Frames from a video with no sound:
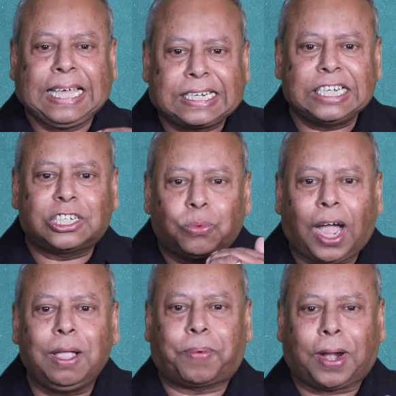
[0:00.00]
That is
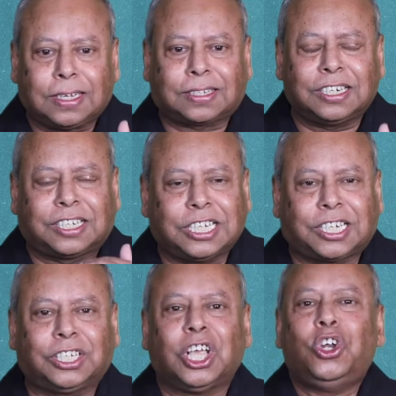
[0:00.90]
why, brothers and
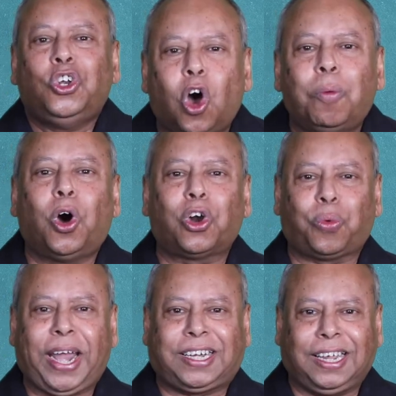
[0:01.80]
sisters, no
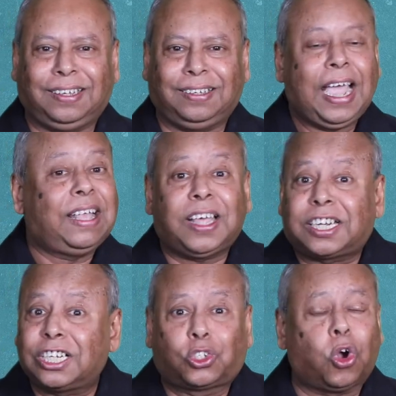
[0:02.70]
more waiting. And
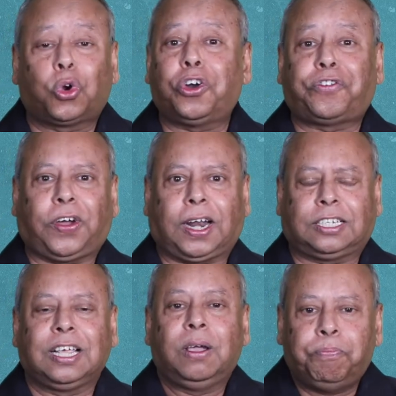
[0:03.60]
that is so good for
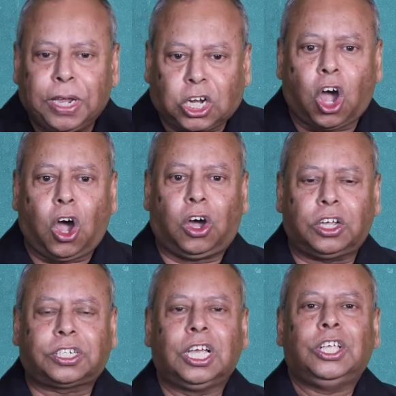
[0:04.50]
us
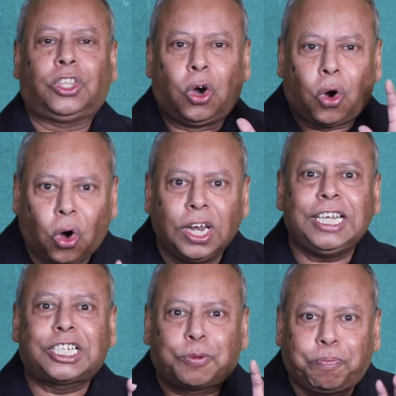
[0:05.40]
because the
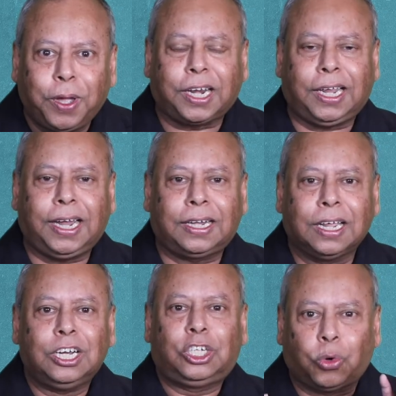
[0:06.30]
Holy
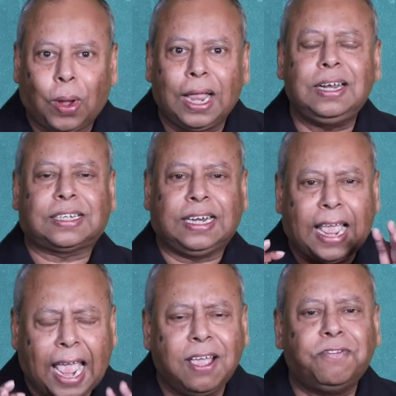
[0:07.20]
Spirit dwells
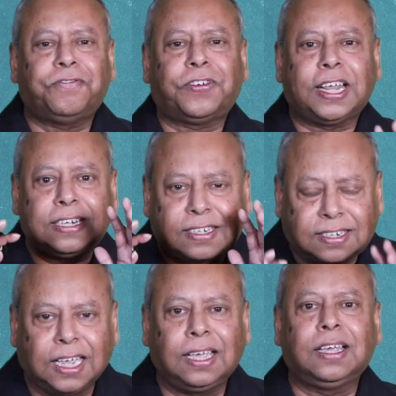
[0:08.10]
in every
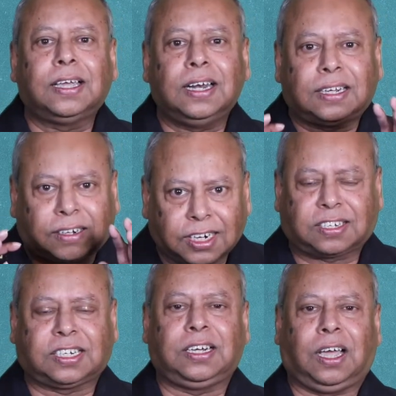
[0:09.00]
single
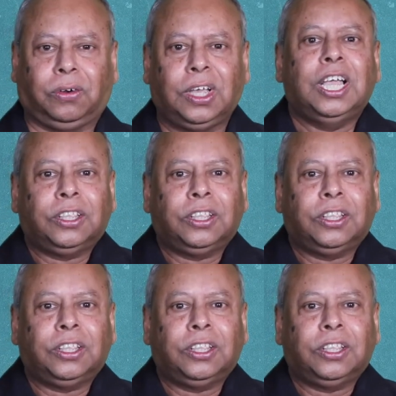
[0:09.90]
Christian now.